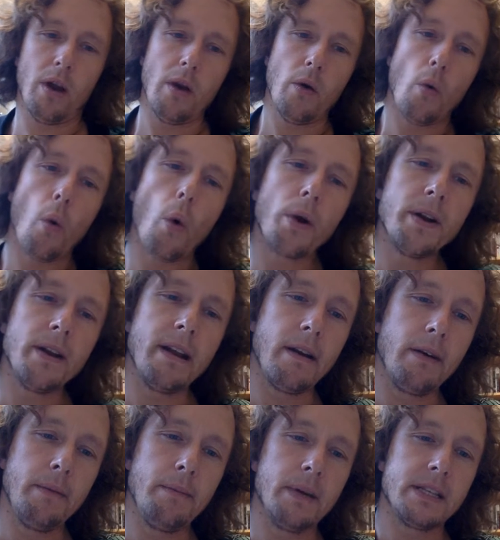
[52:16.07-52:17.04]

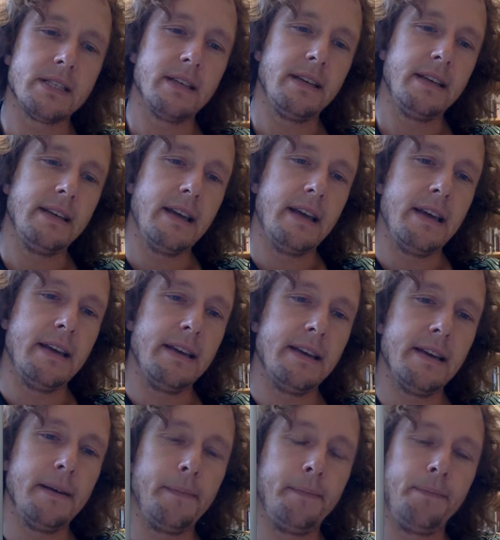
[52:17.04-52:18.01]
ordinary, but
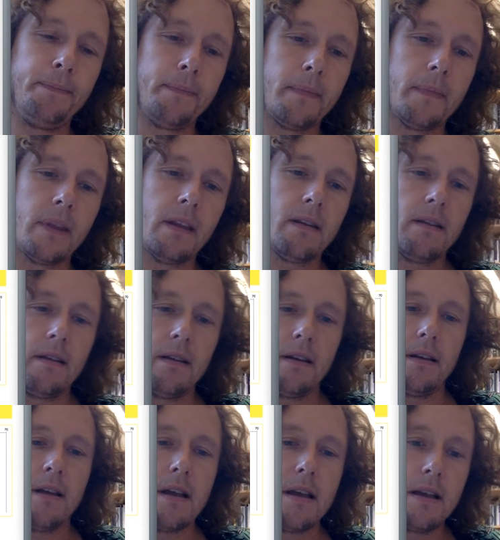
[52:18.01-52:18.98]
a
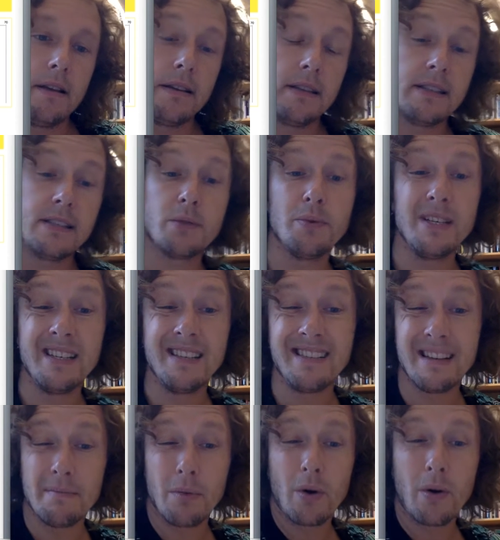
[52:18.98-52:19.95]
Sweden
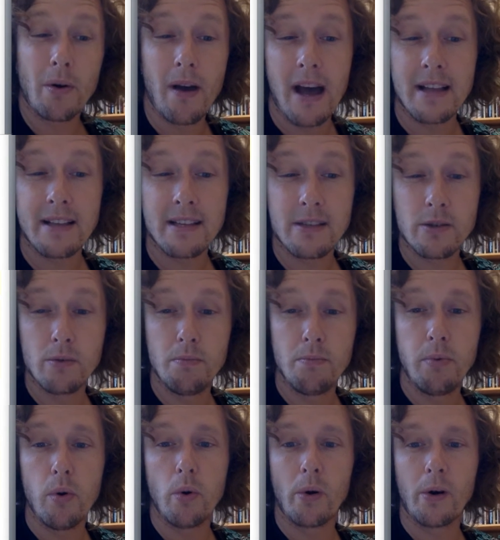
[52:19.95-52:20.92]
Democrat
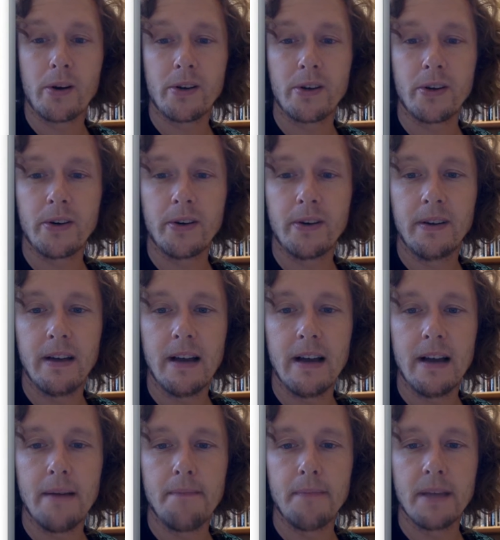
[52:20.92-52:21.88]
supporter,
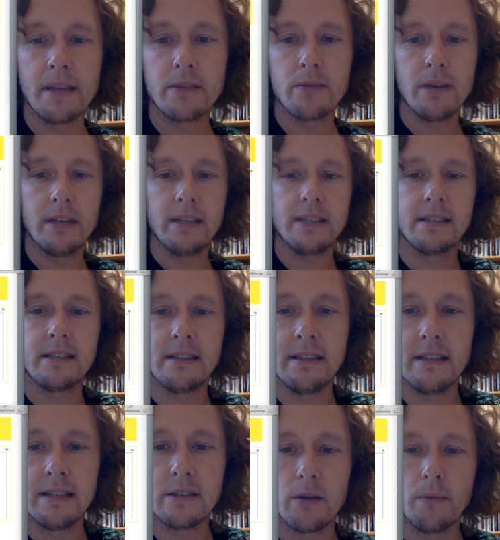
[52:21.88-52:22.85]
as well as
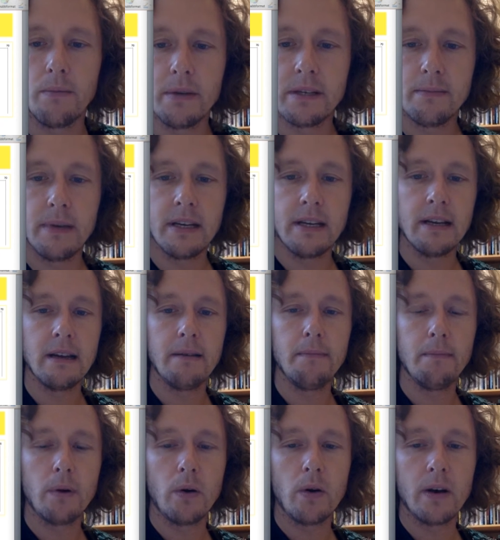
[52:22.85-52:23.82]
the Tobbes Media
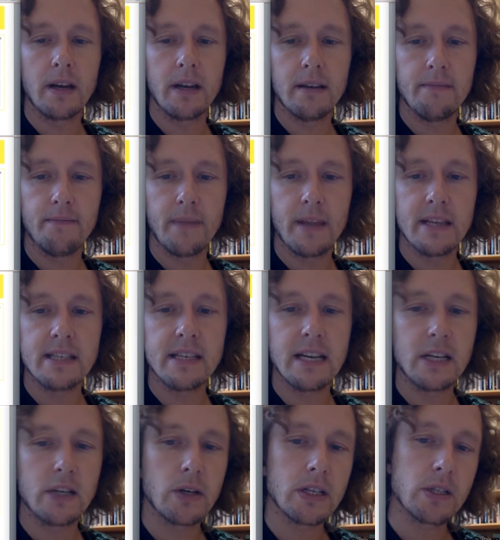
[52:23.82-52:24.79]
blog,
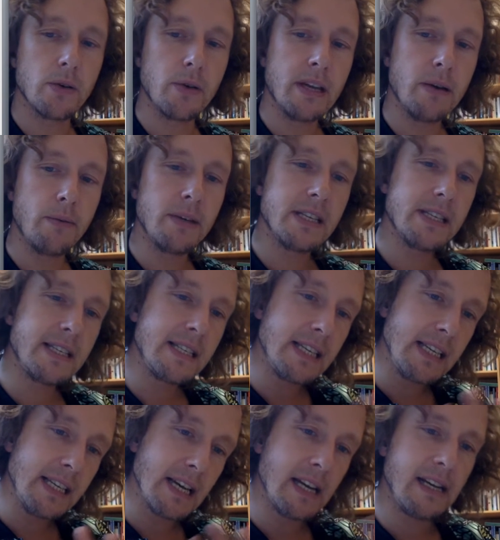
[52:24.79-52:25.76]
etc. So here we
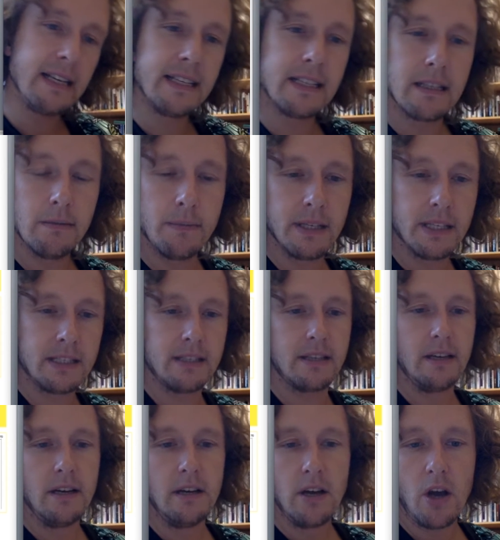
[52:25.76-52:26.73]
see a little bit
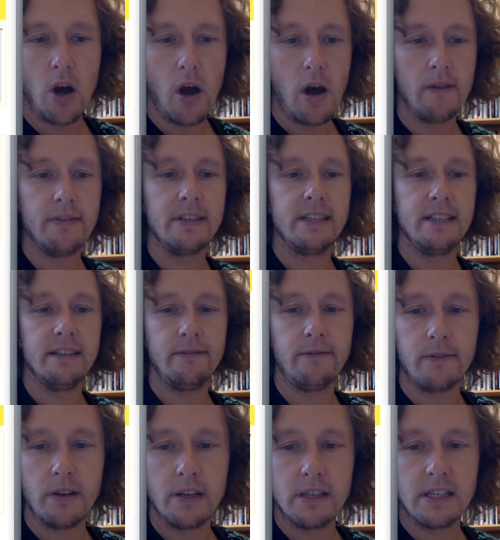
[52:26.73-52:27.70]
of a
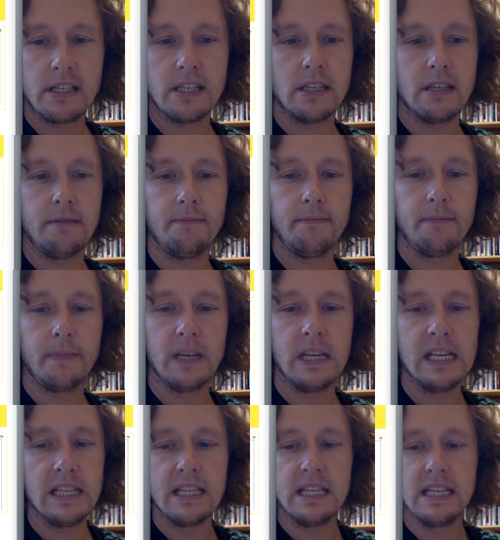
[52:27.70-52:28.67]
difference
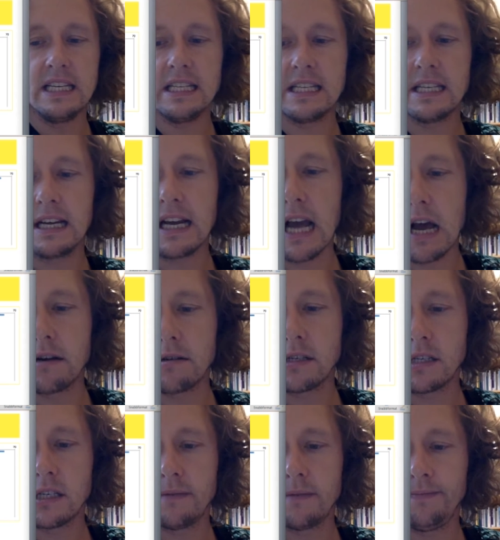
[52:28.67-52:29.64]
in these
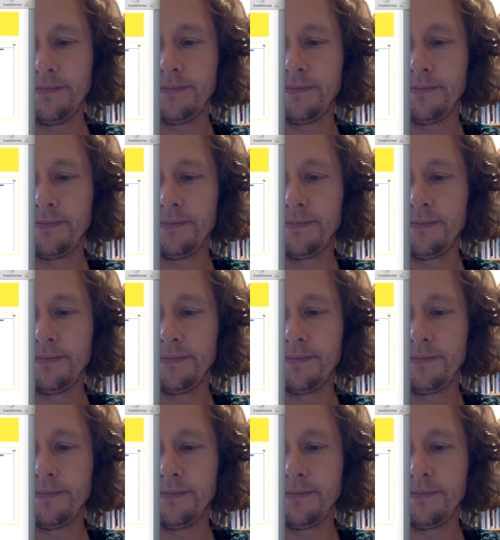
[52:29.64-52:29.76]
accounts.